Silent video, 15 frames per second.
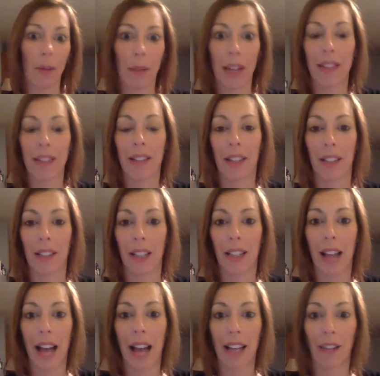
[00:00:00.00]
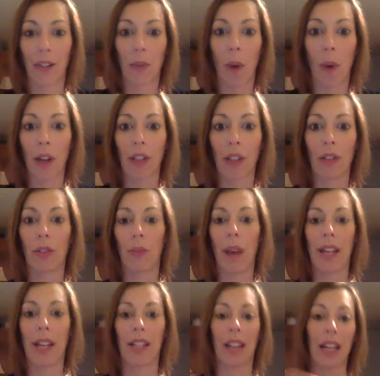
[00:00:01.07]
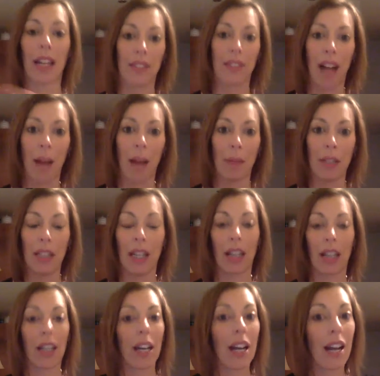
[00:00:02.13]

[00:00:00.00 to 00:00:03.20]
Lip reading: basically, that if you want to lose weight, you got to stop eating.